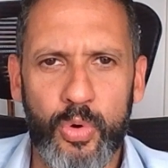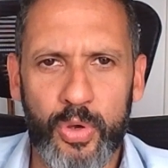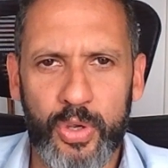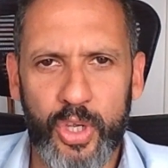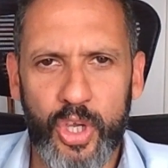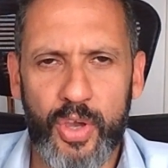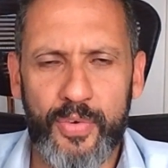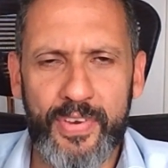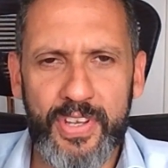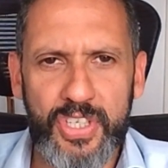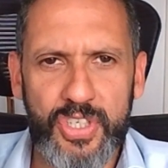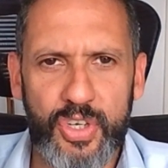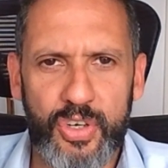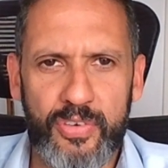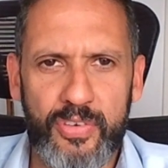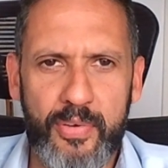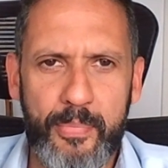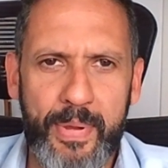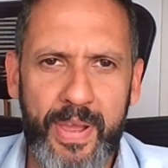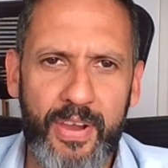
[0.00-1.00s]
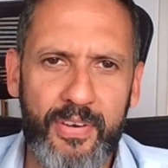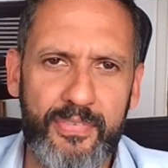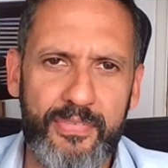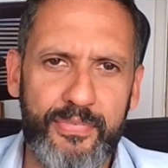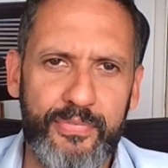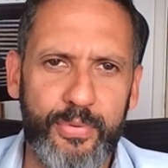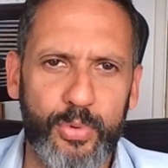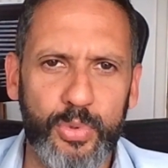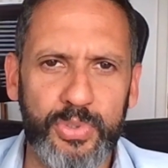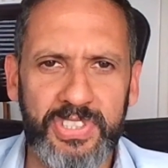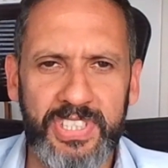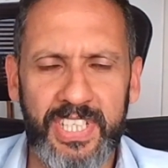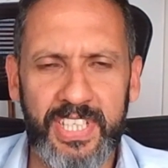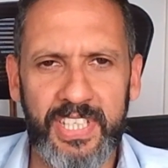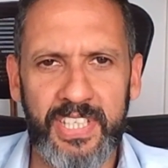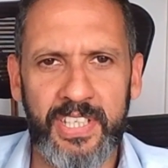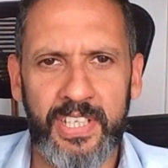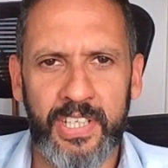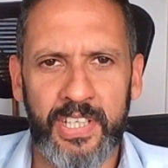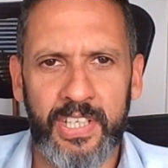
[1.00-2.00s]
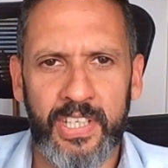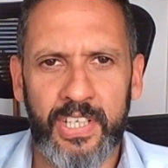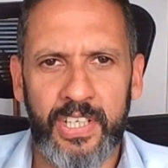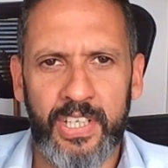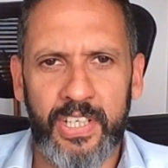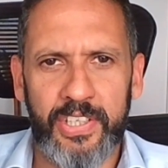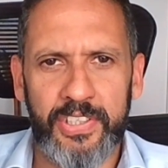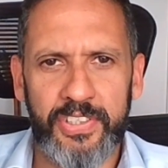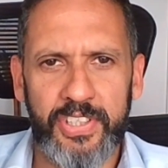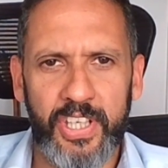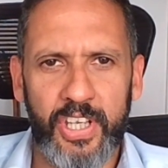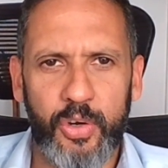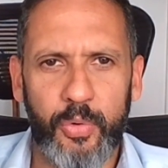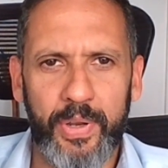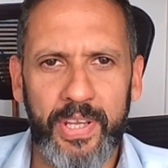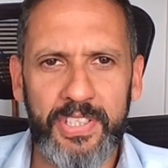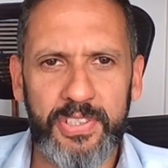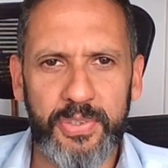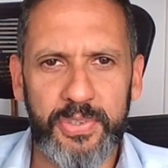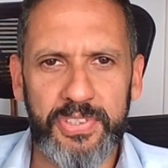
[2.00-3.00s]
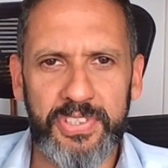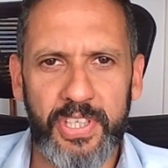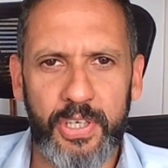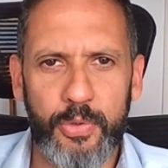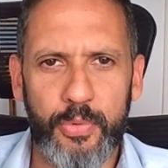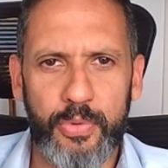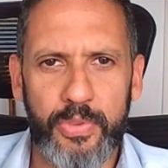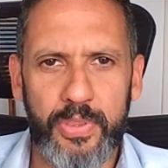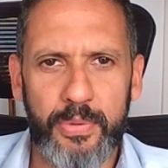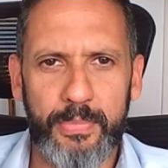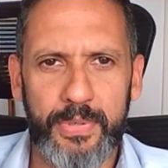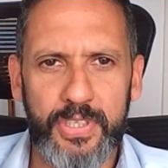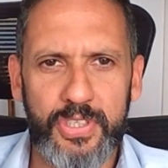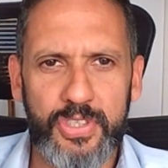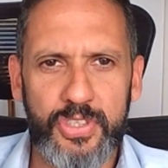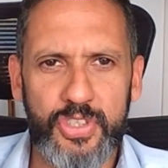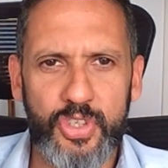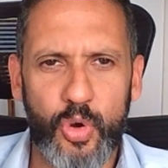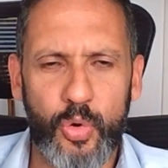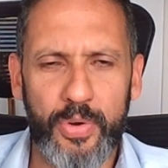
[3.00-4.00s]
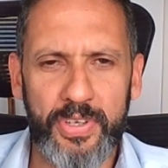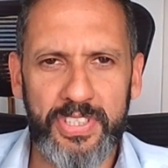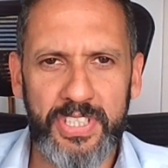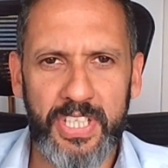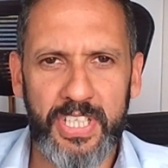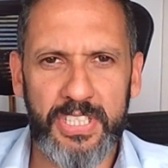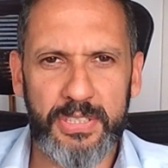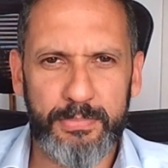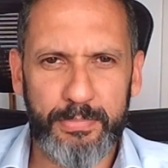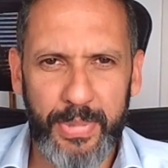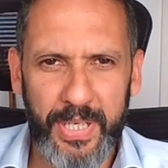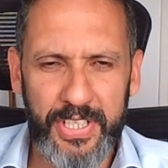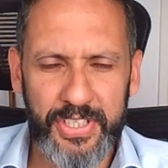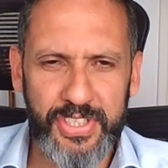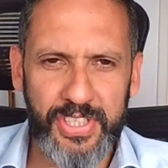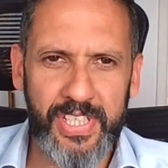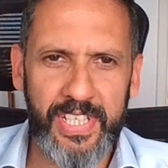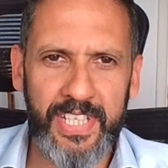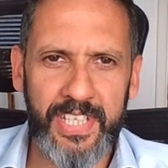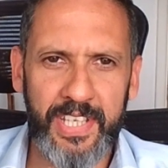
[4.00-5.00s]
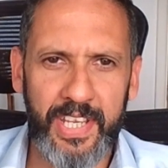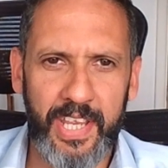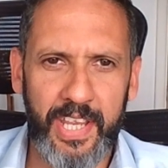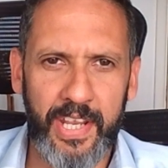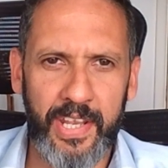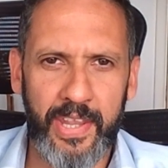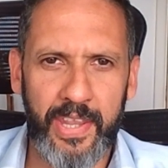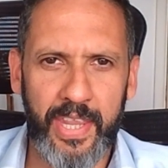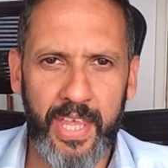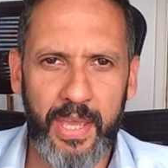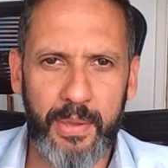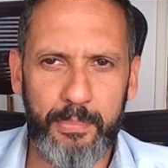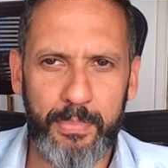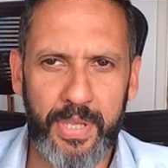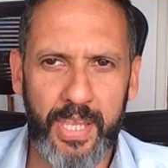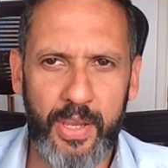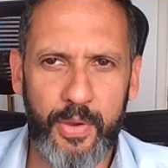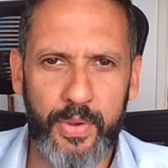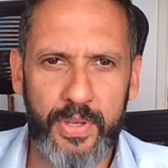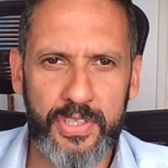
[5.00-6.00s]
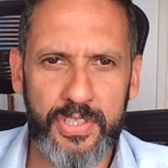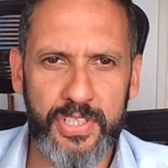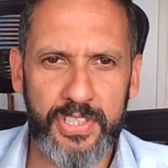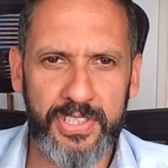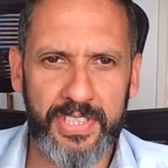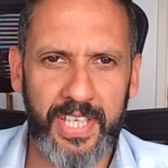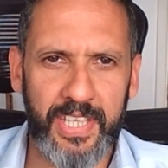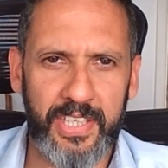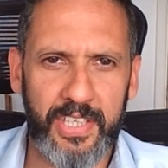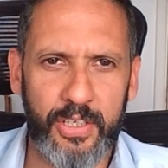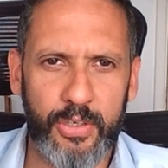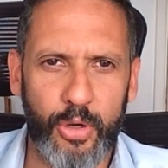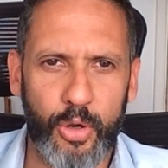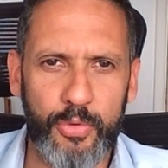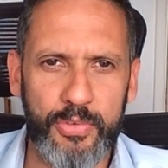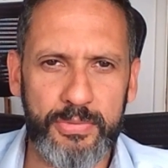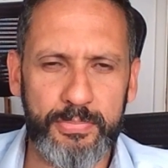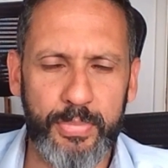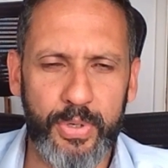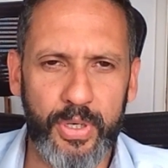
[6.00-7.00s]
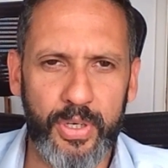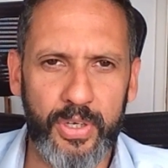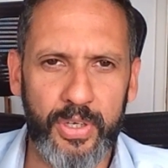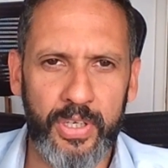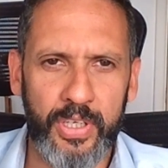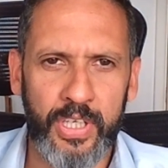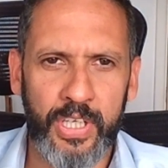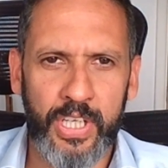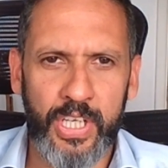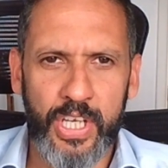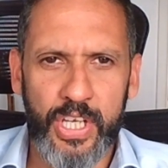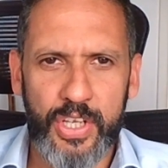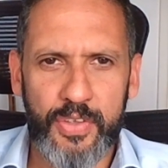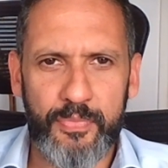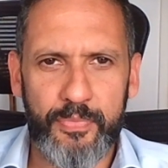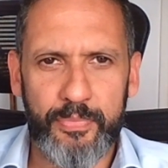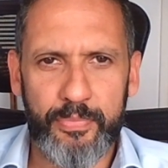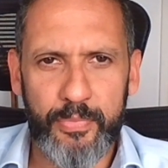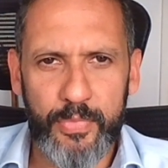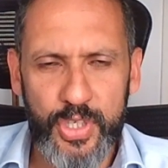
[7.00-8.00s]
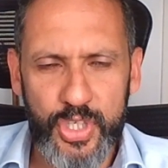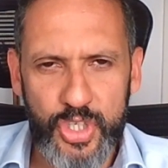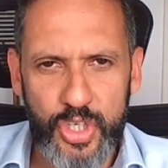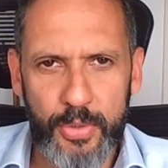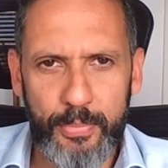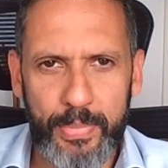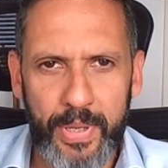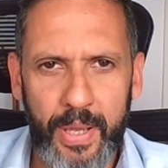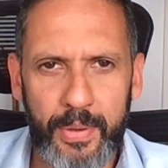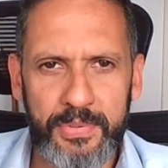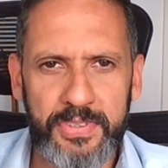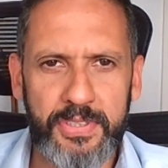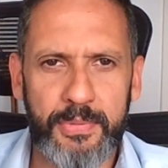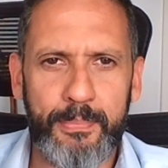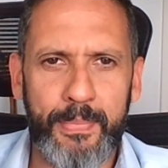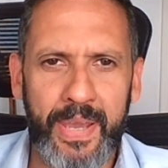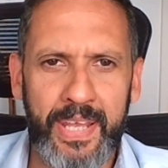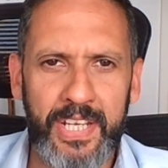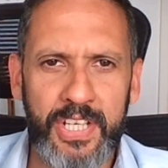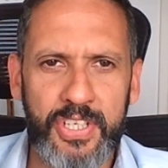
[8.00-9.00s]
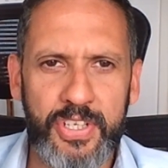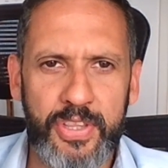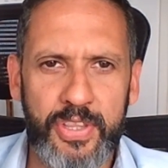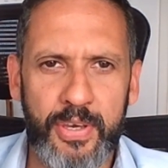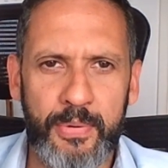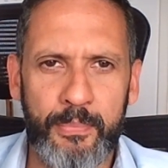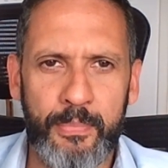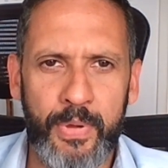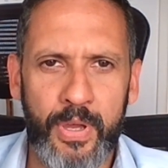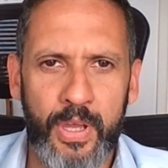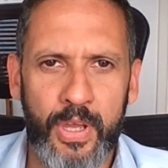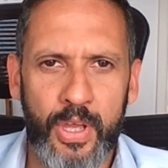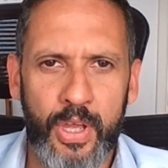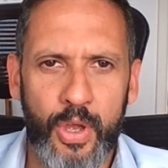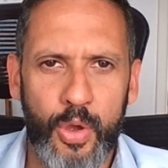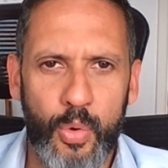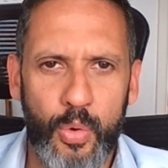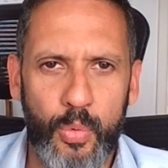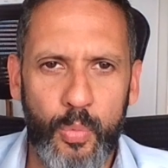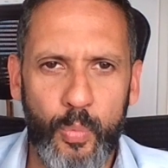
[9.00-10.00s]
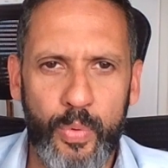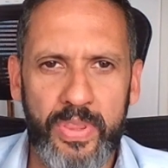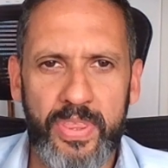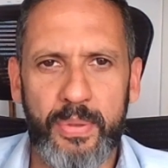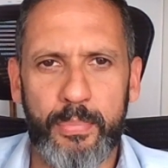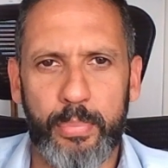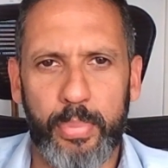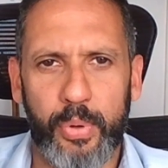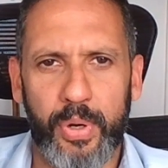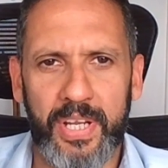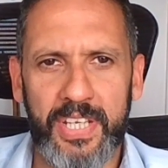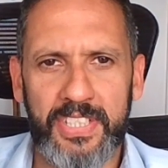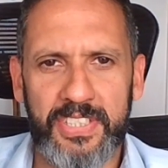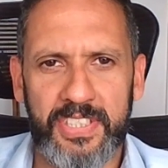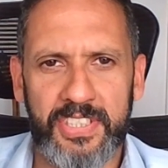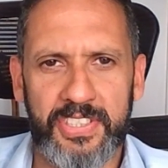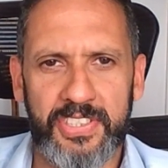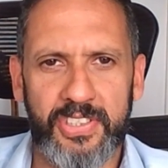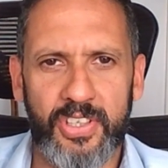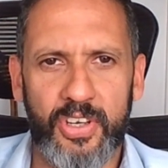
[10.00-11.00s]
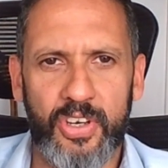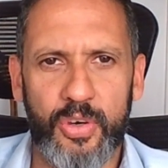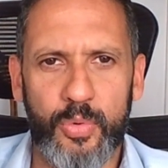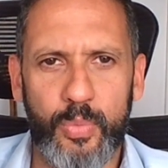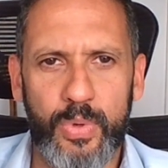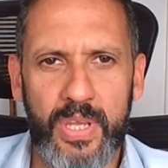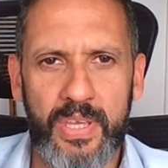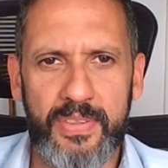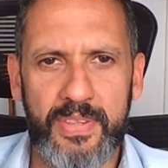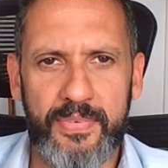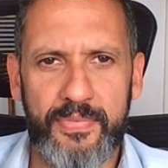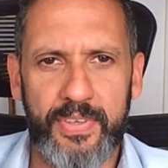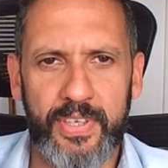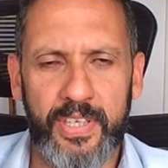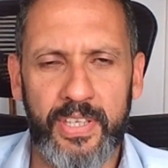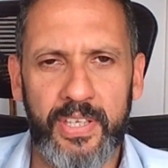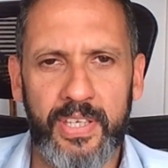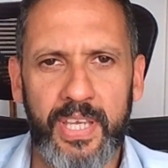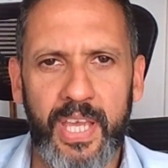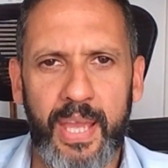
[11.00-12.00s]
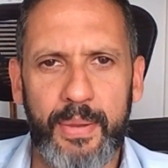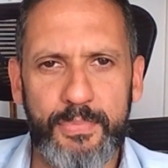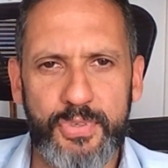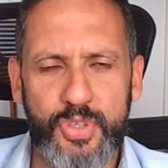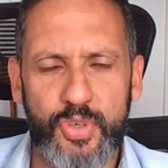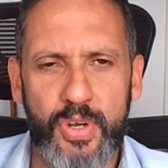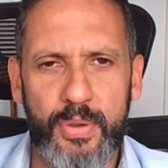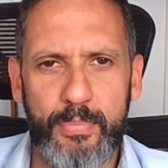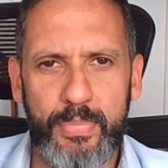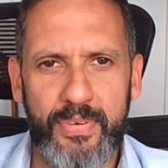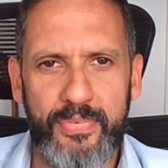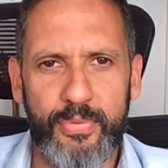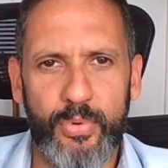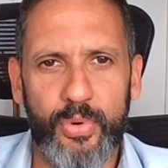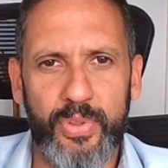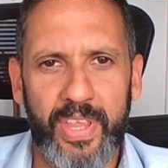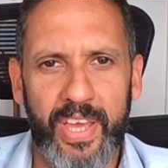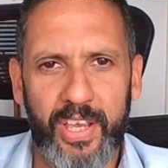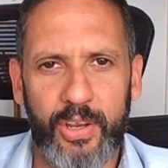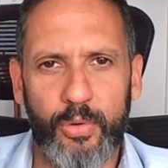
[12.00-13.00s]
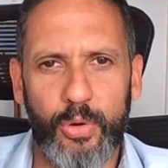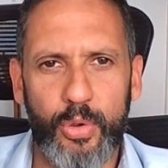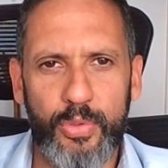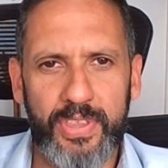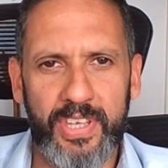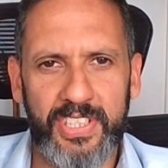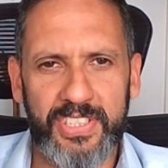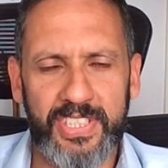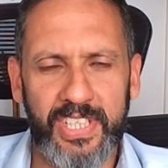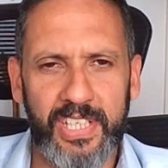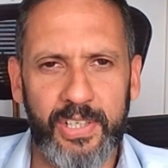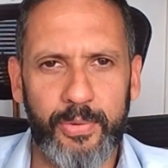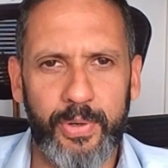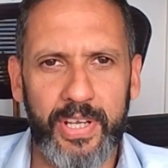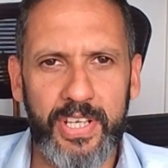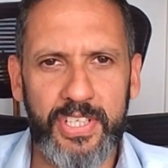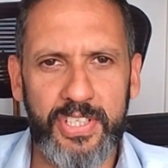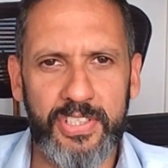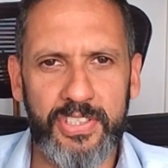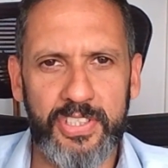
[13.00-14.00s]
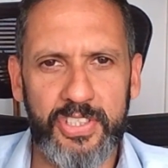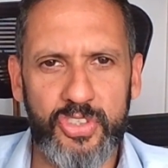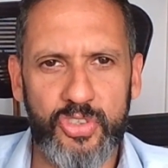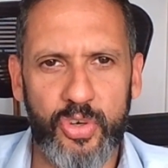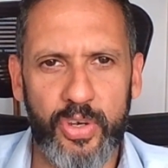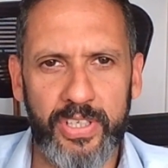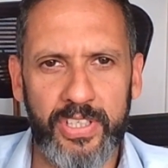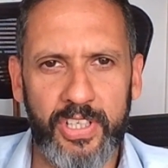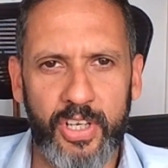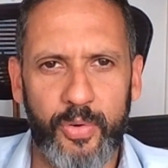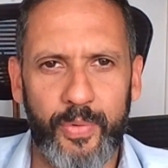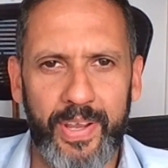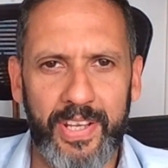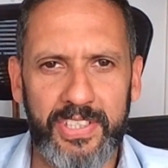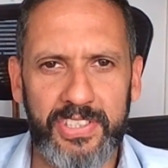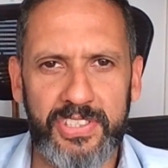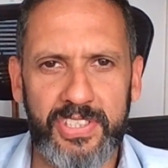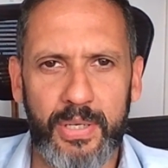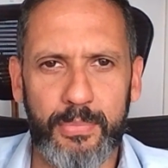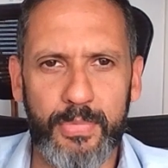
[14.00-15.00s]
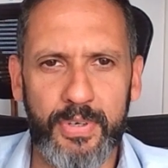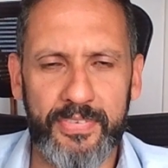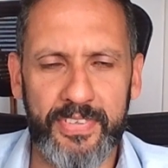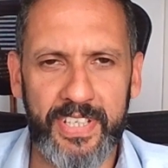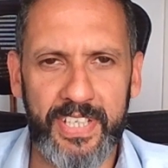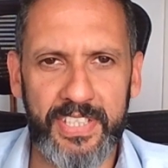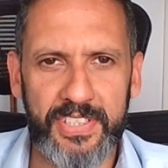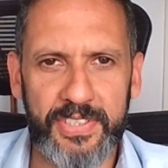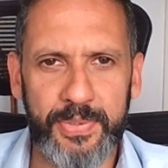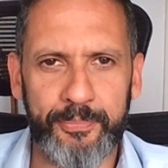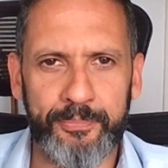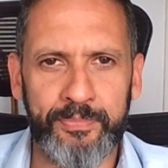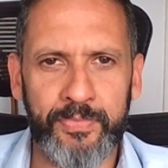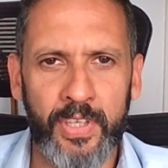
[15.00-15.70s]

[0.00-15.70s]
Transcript: or curvature of about 40 degrees or so, the majority, especially in that period just at the growth spurt, we should be able to manage them with a brace to start with, if you can capture it before that growth acceleration to try and correct some of it.